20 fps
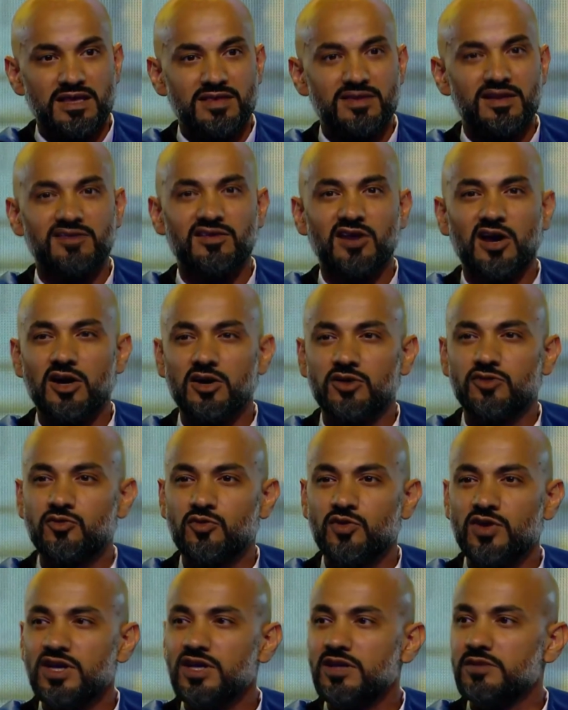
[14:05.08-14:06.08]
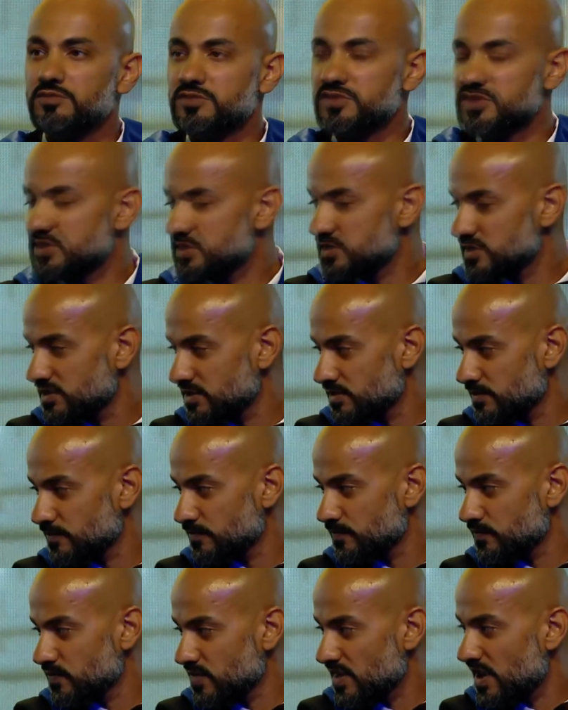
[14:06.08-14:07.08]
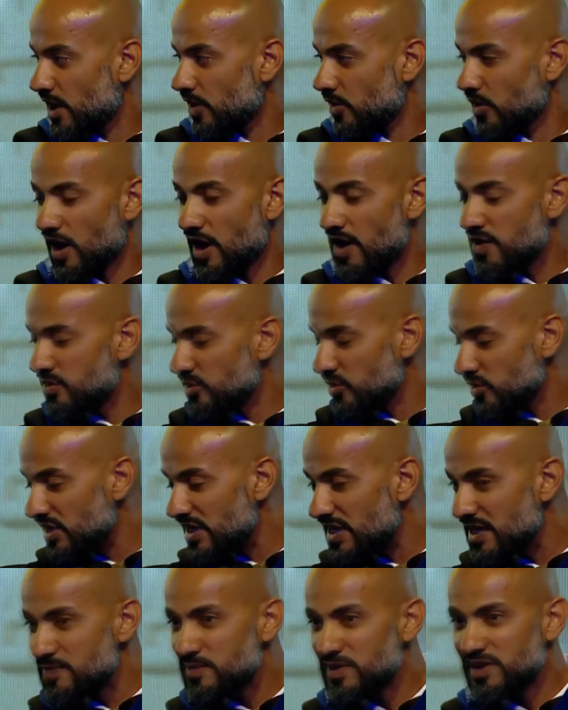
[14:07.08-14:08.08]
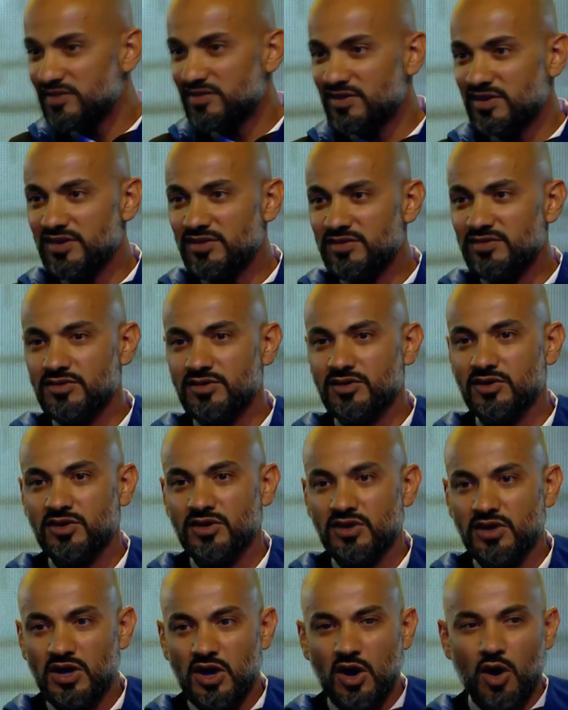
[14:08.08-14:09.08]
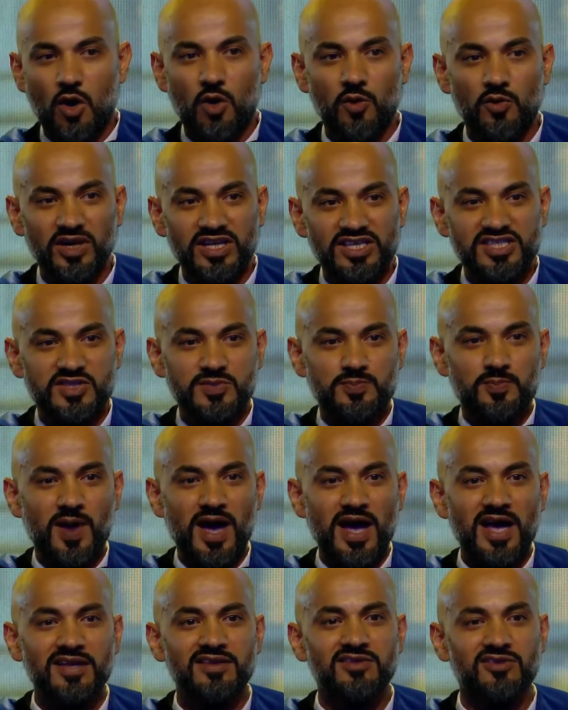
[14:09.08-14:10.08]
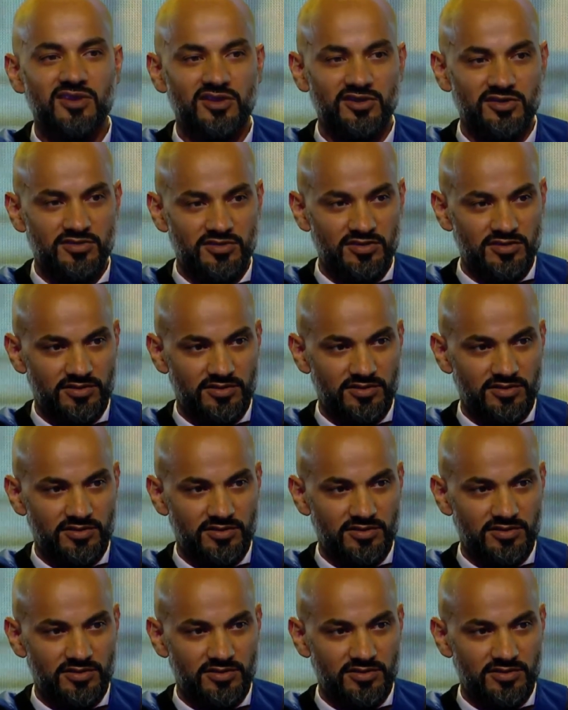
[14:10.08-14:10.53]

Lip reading: that our dreams are either limited or expanded